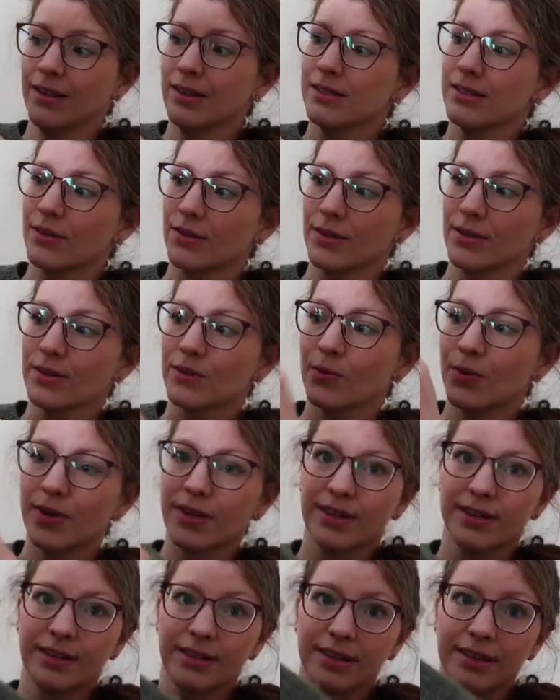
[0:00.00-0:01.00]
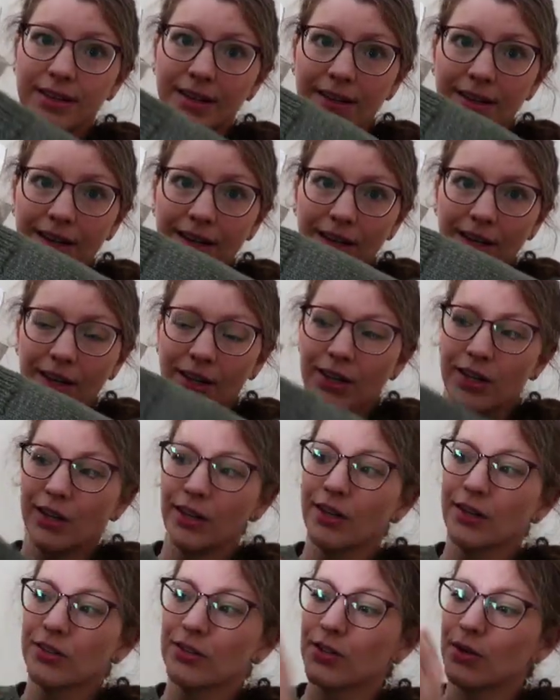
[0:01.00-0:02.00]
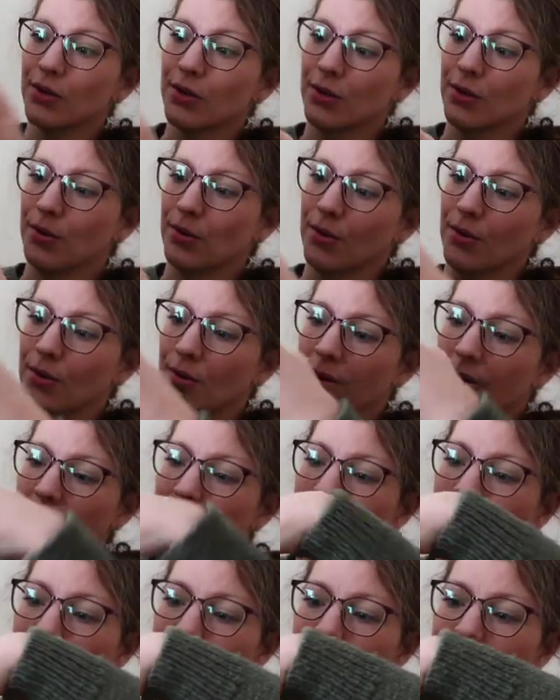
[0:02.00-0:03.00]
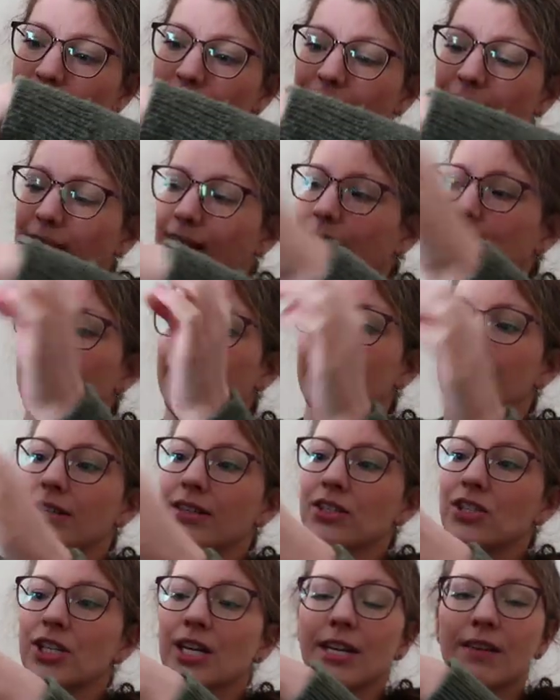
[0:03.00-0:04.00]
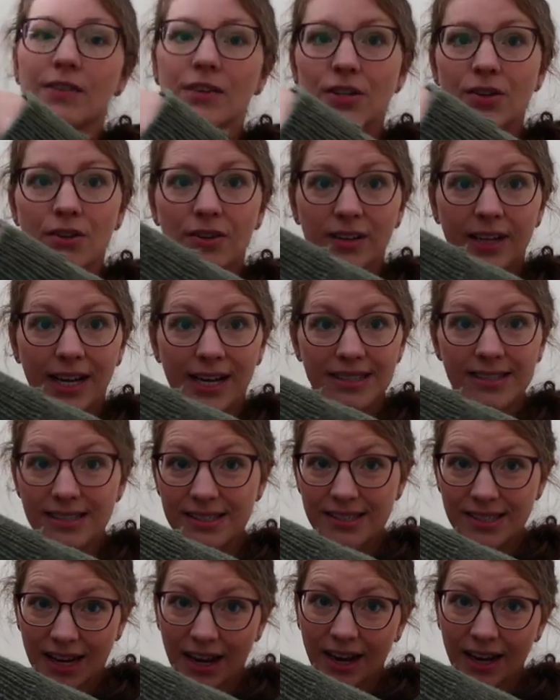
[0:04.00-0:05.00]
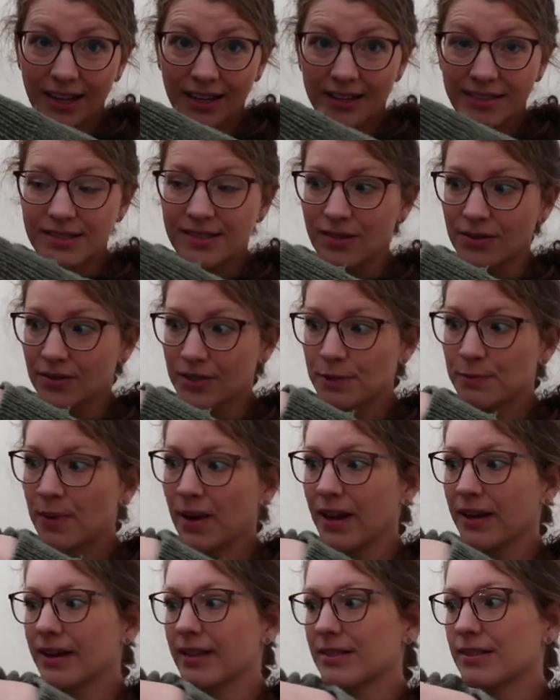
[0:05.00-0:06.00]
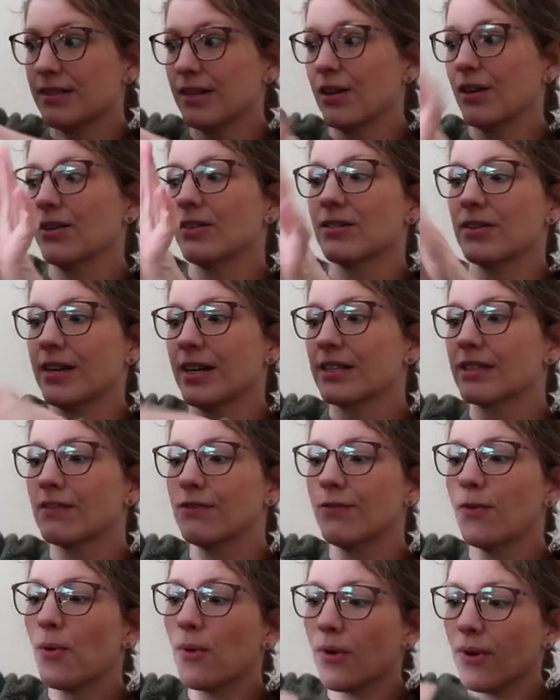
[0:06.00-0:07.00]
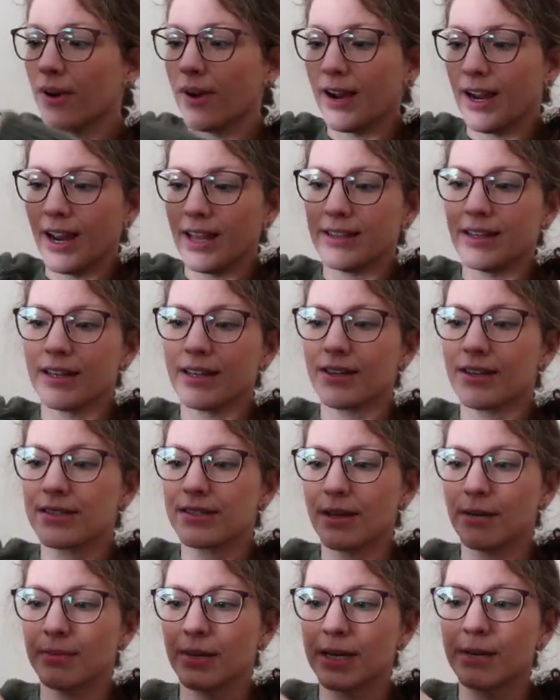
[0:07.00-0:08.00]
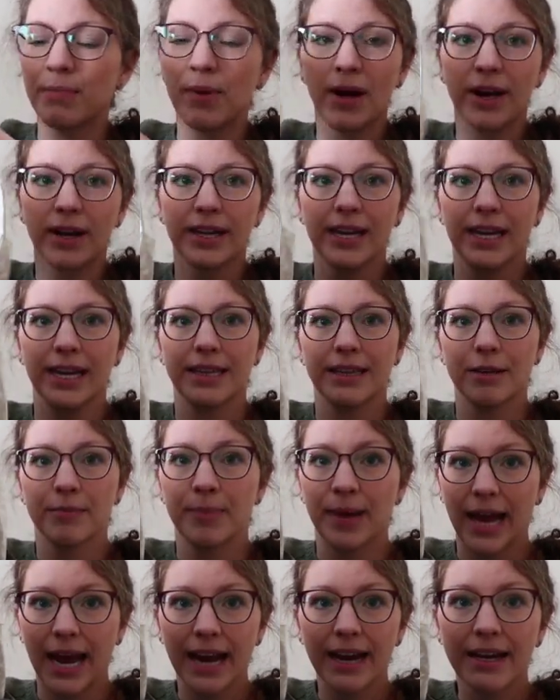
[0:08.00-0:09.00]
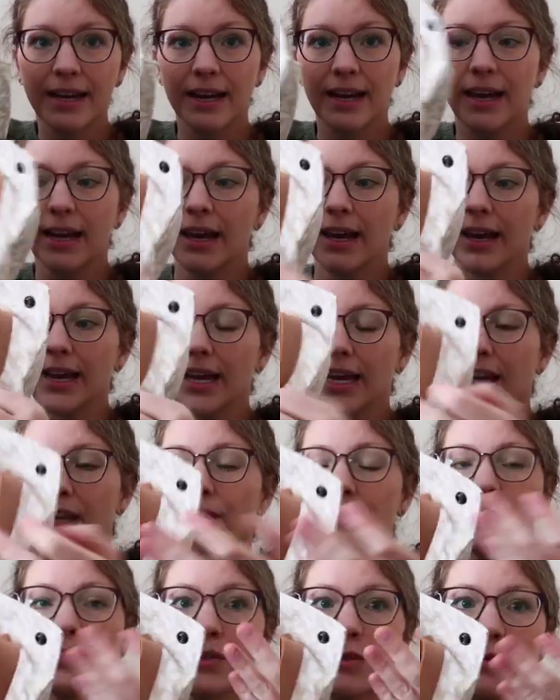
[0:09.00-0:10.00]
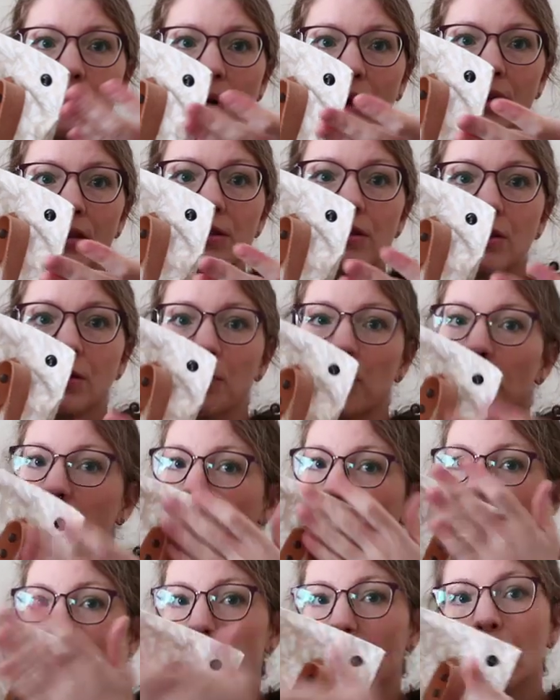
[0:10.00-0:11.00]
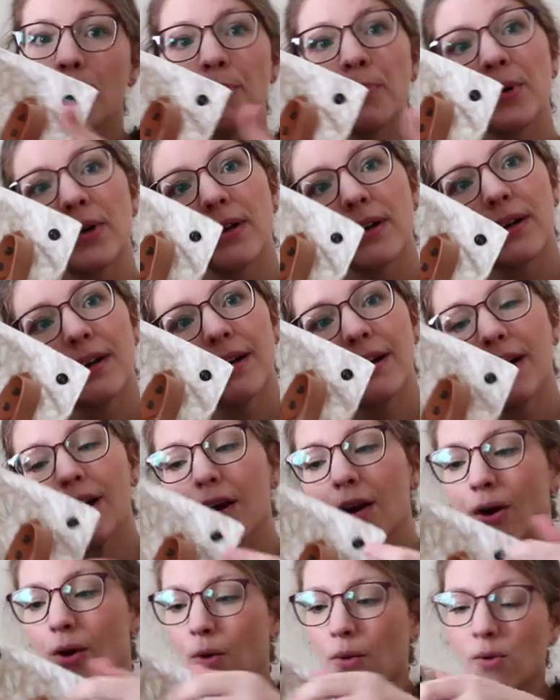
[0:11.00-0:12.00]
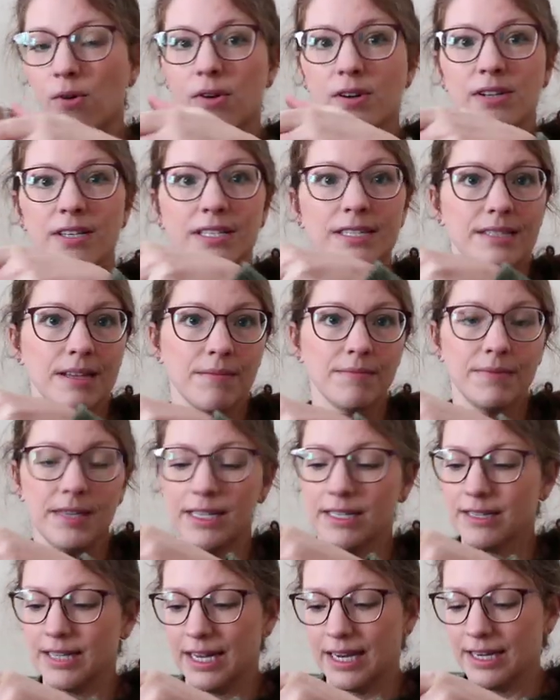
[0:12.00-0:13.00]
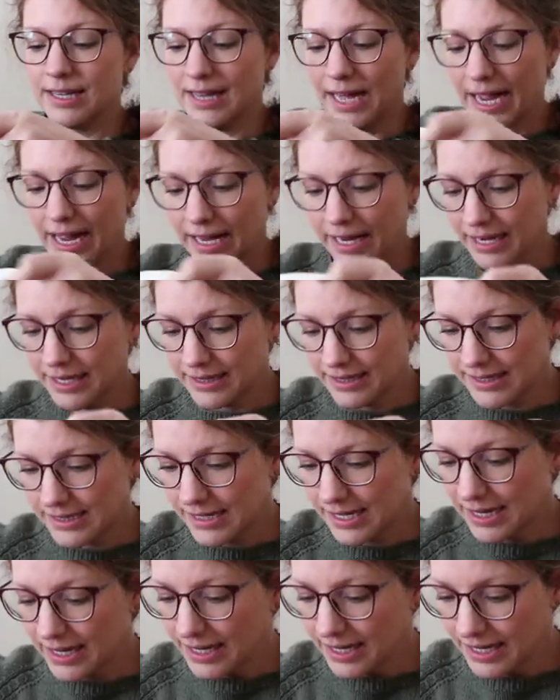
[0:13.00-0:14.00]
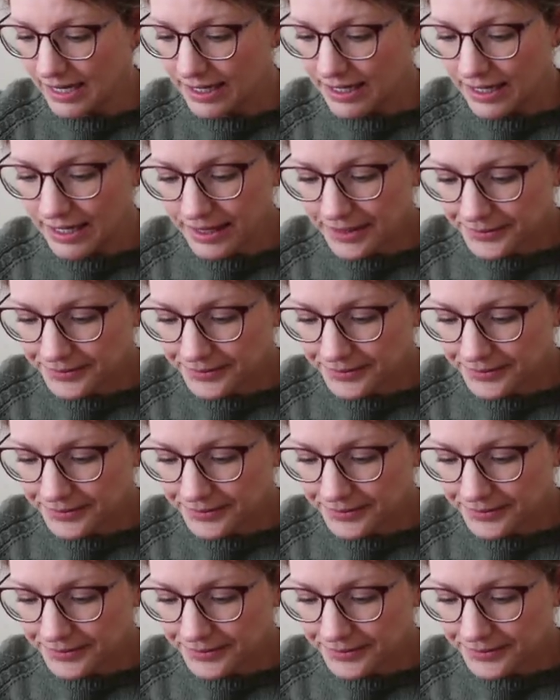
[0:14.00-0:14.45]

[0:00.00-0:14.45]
So there's one, two, she even utilized the sides, so there's pockets there, so that's four. And then there's a big pocket in the back if you want to put a notebook or something like that in the side.